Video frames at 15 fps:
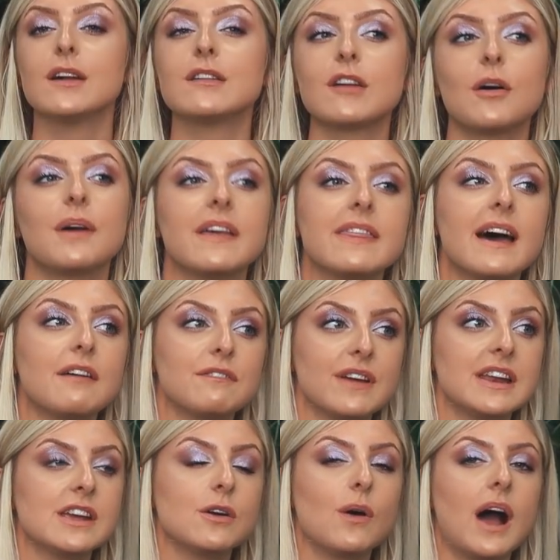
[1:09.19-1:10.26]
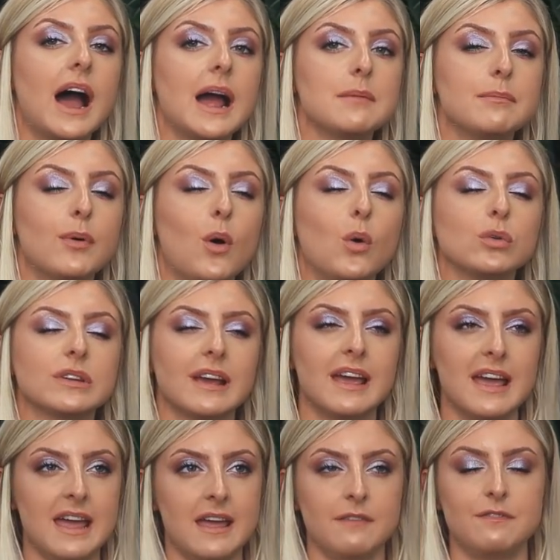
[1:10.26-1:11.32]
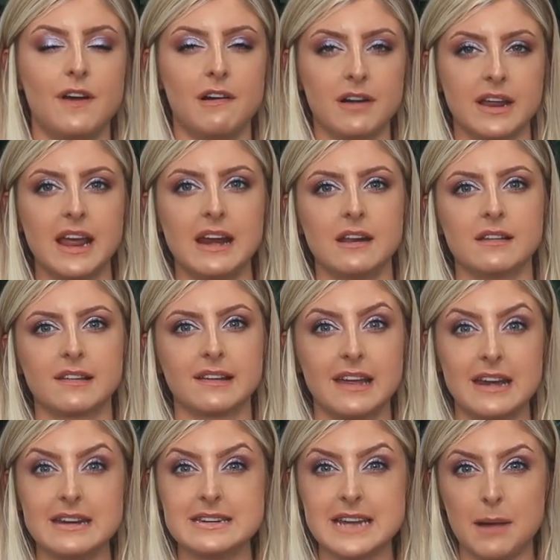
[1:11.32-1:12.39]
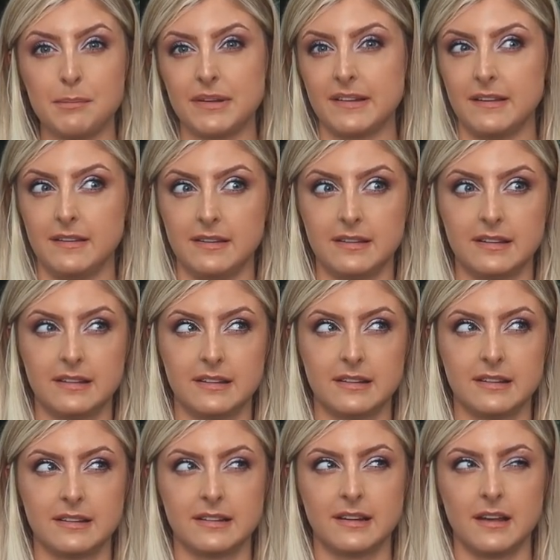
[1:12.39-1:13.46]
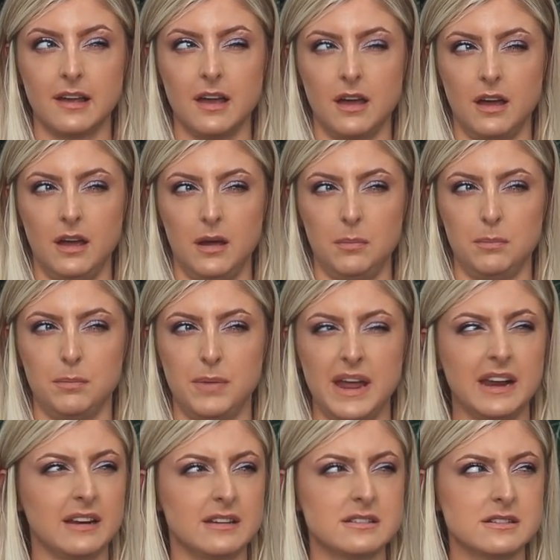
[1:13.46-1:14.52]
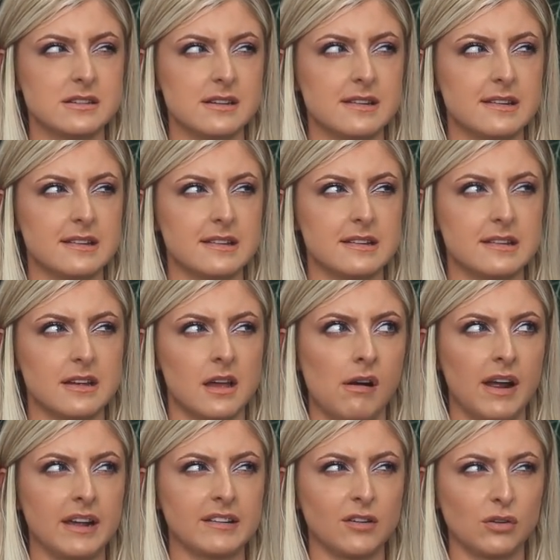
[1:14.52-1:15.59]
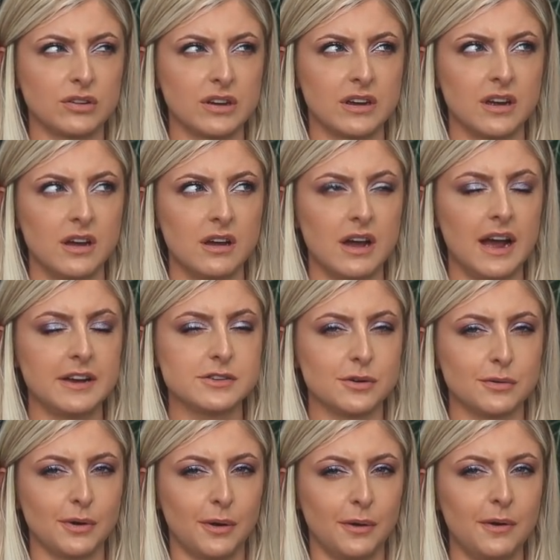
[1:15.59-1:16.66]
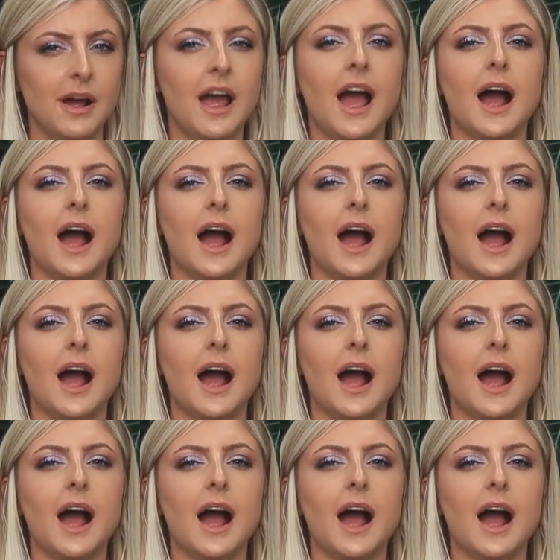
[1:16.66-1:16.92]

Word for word: So in that video, I bought a variegated Scinapsus uh, Pictus? Exotica? I don't know.